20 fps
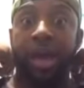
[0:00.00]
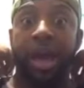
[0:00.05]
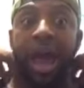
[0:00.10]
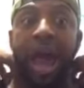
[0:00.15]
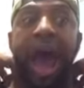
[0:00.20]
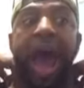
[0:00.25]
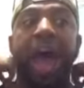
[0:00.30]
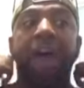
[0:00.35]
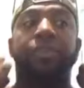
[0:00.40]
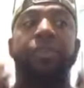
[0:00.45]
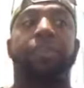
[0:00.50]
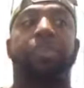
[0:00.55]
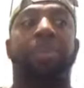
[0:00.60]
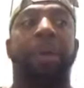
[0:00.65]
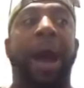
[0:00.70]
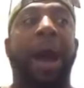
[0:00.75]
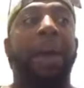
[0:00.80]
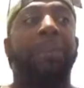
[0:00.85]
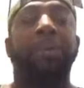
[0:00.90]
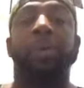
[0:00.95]
I have a
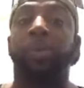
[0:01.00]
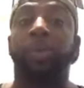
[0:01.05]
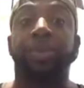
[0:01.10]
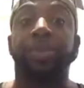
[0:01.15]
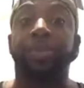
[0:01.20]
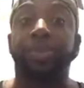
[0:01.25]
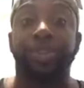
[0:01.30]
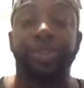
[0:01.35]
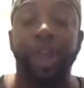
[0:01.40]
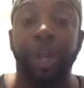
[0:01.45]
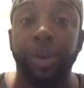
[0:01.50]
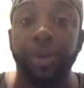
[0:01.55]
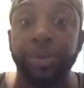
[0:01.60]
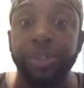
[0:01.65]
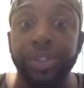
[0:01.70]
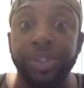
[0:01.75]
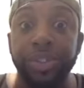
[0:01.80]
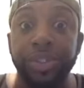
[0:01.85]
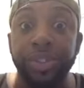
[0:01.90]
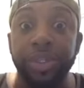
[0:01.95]
problem with the
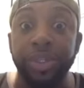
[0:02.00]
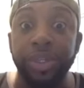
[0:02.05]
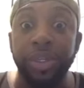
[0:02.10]
church.